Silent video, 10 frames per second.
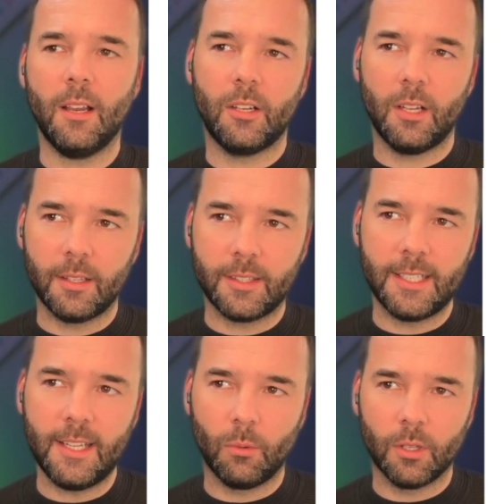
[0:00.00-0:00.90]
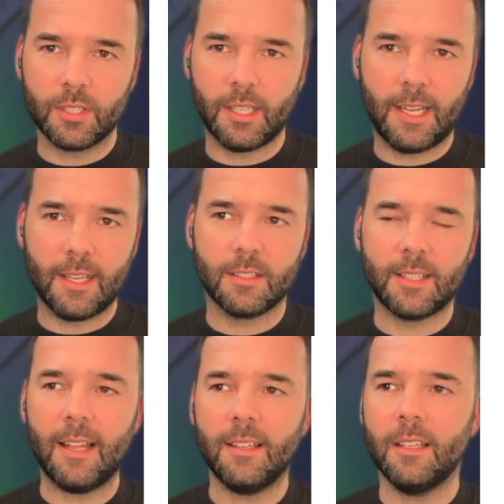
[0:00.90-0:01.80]
I'm going to delete what's in here
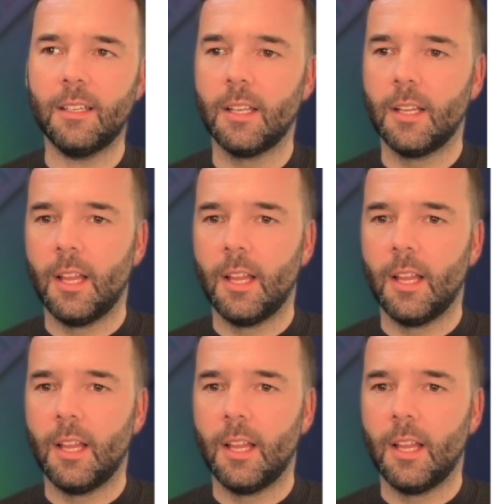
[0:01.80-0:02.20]
standard,